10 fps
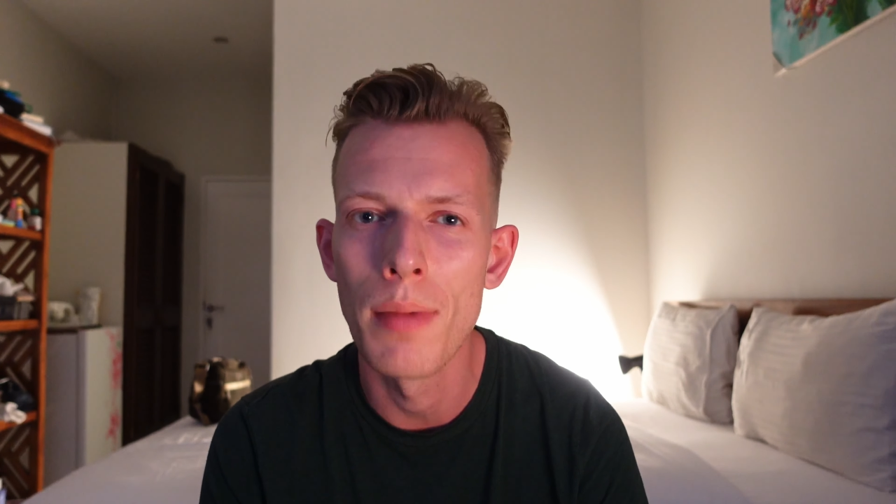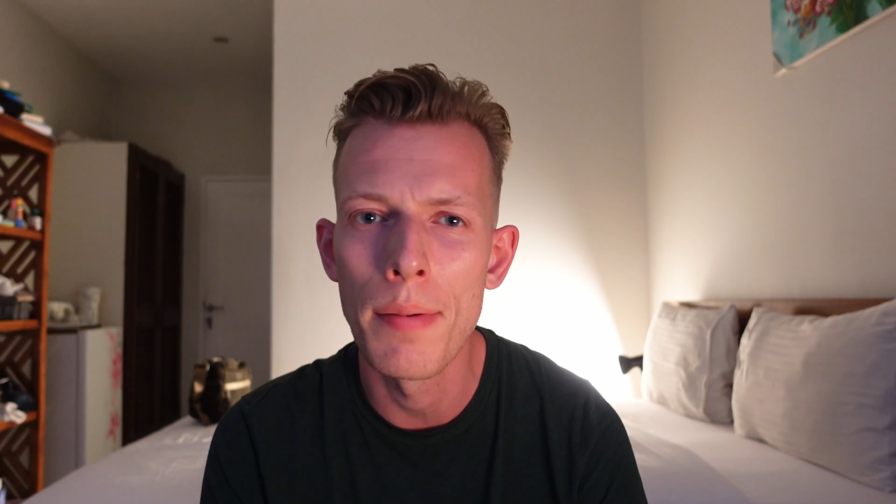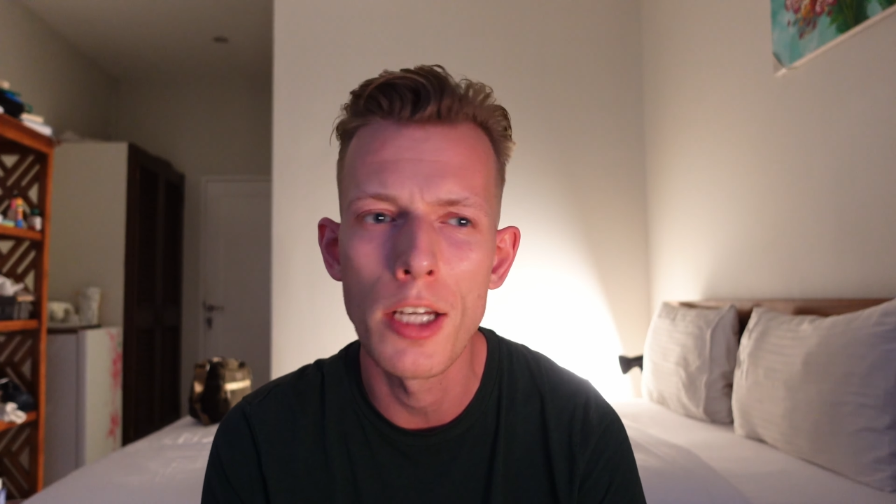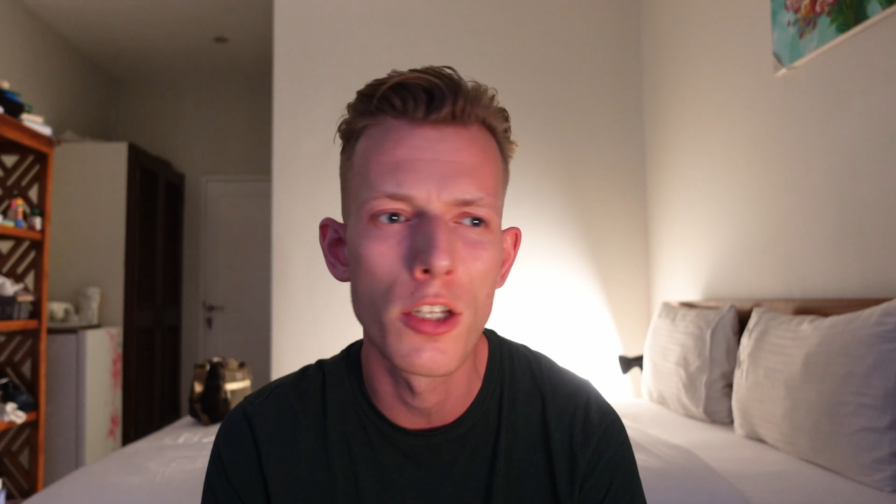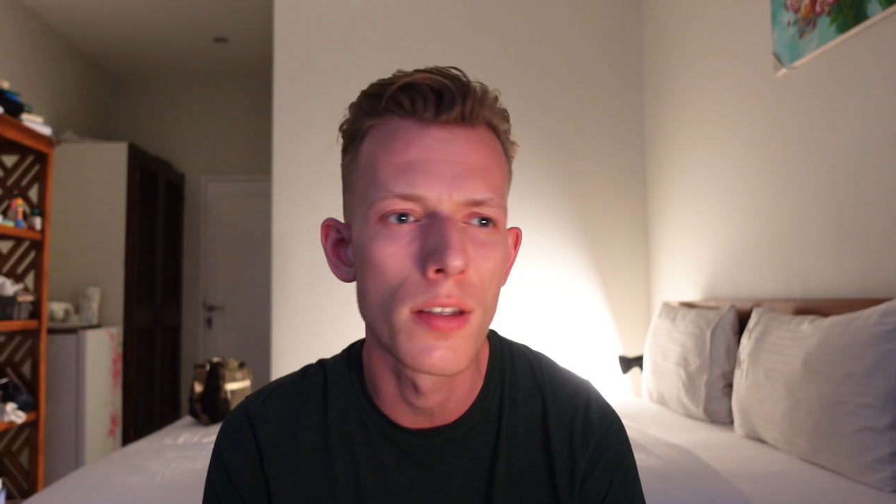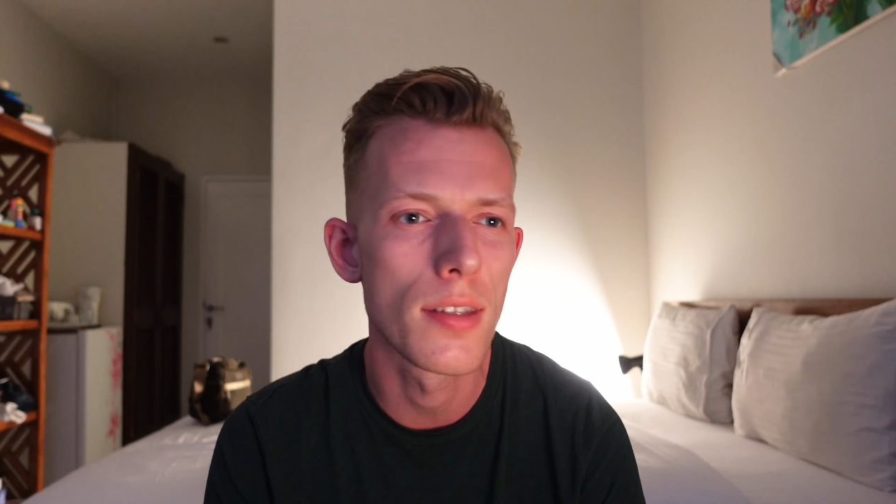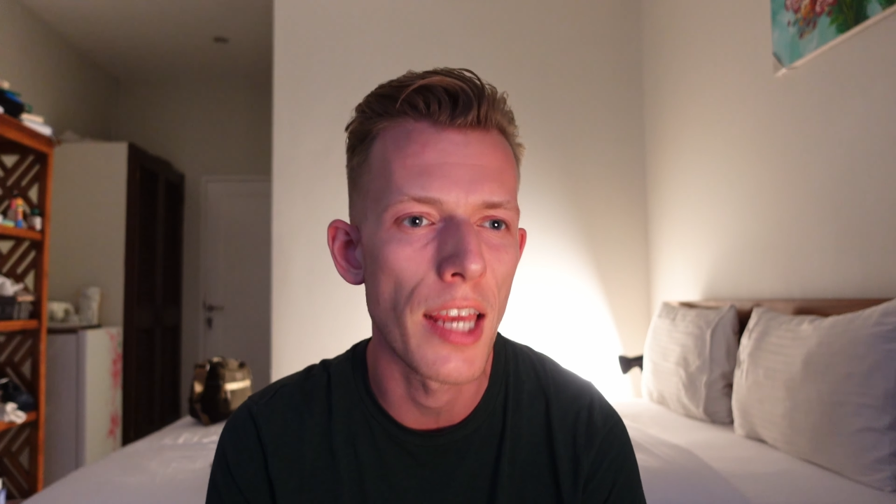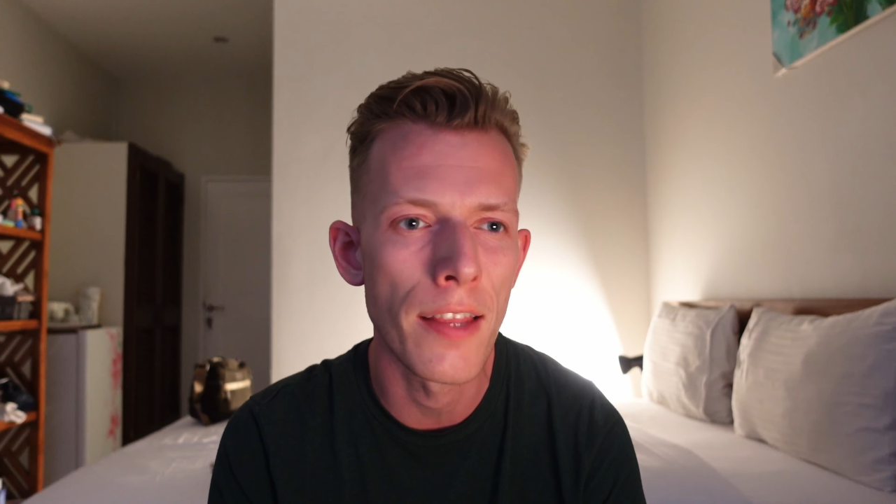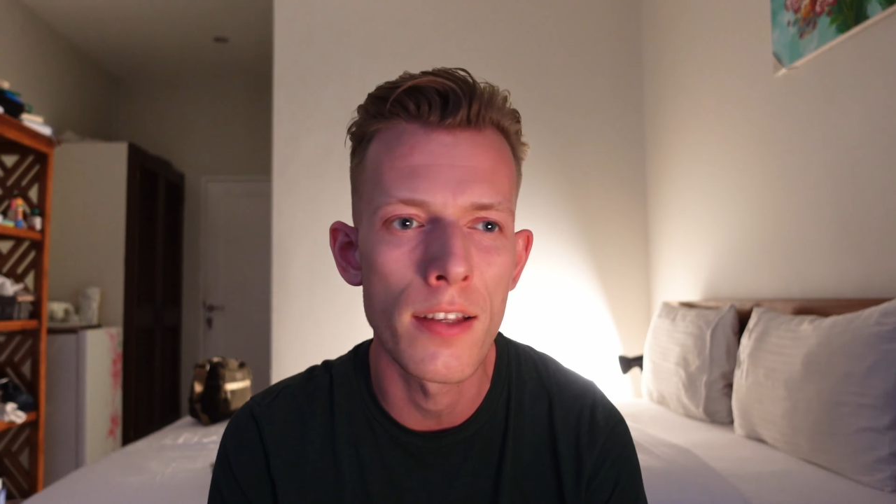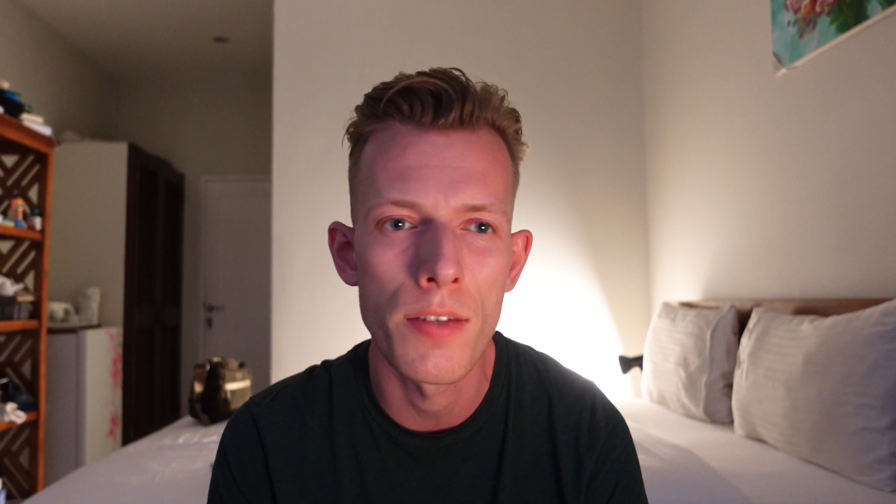maybe I should stay
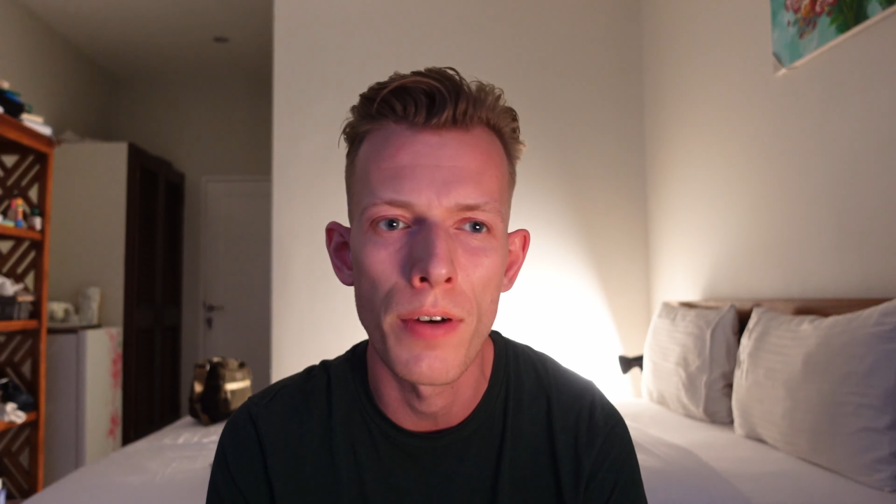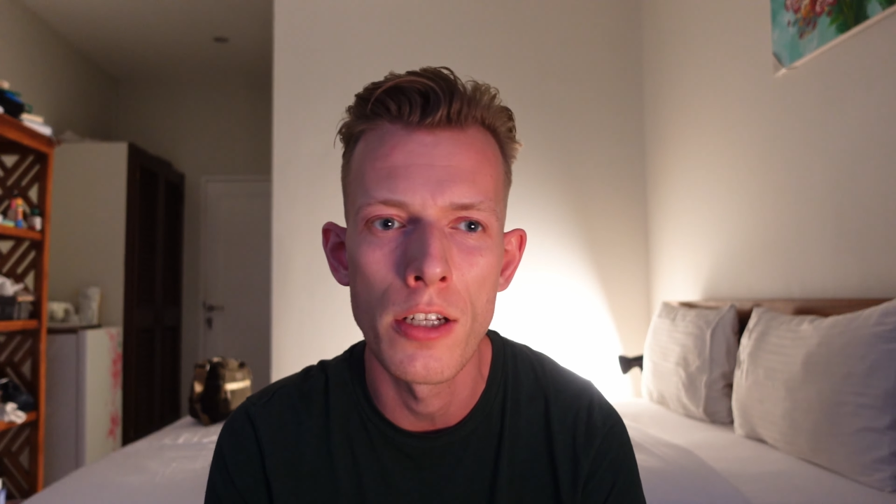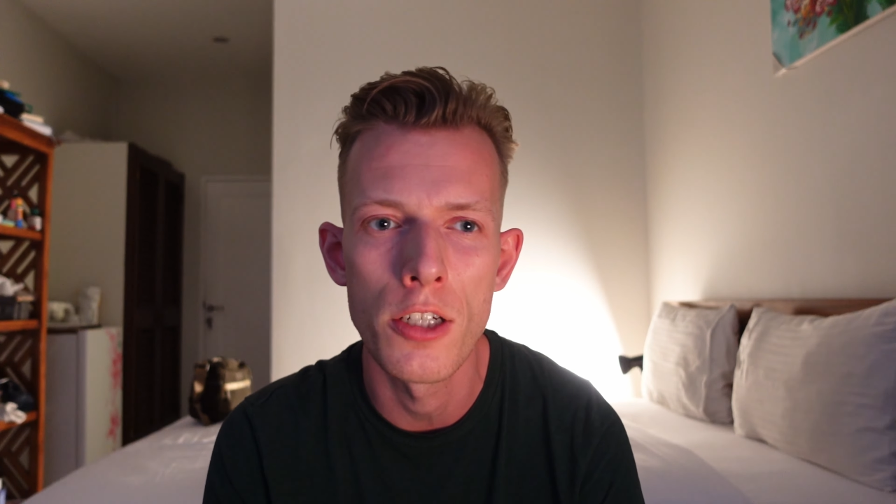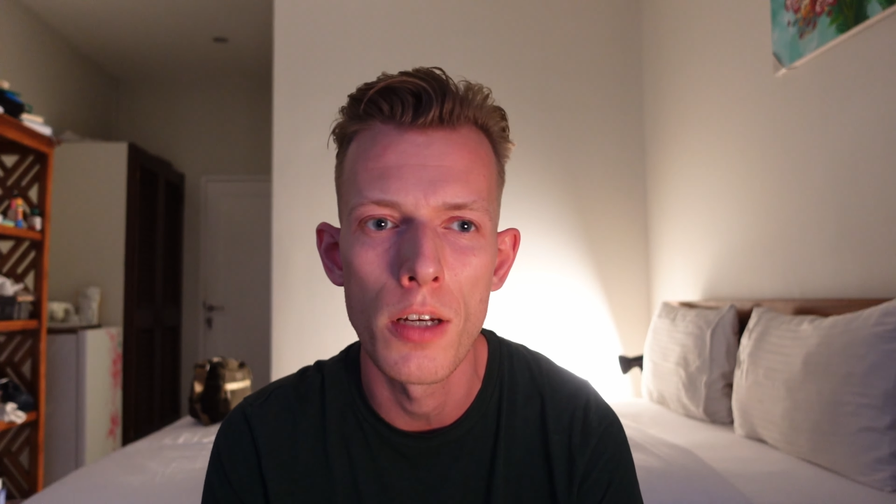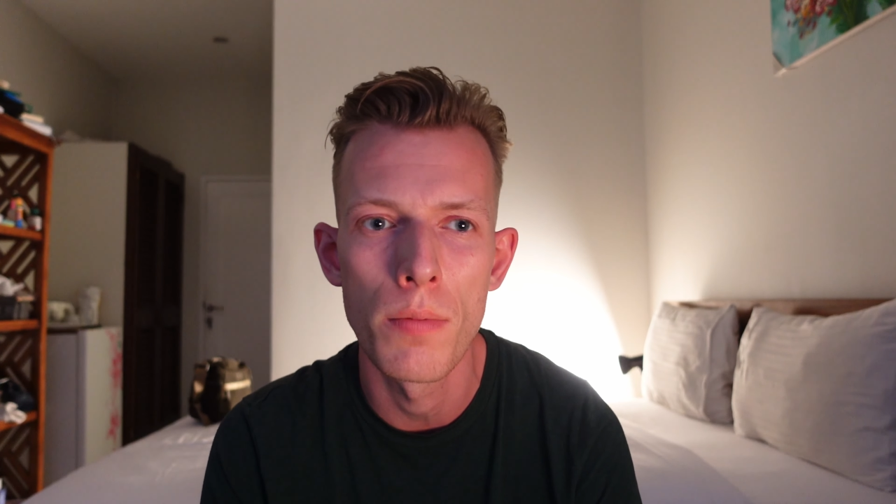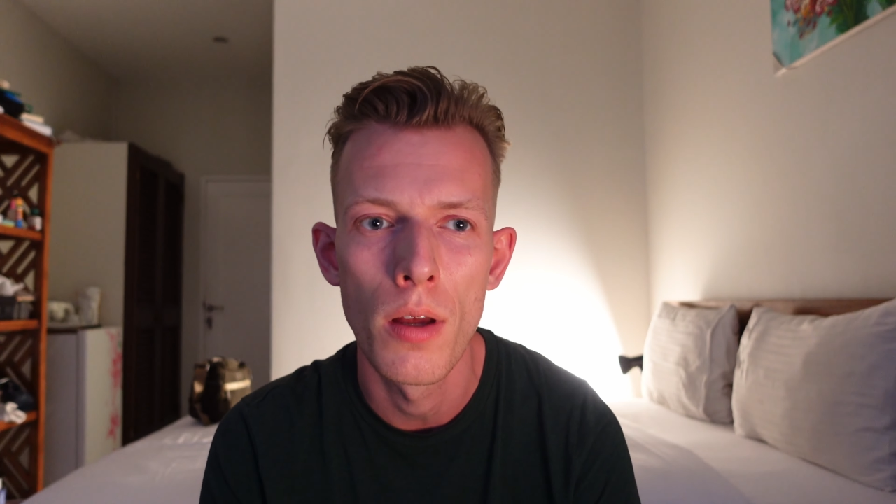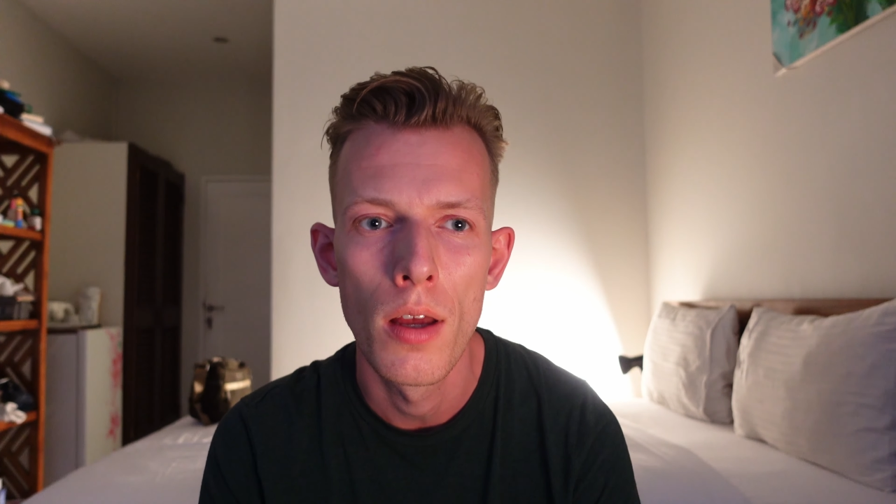in this friendship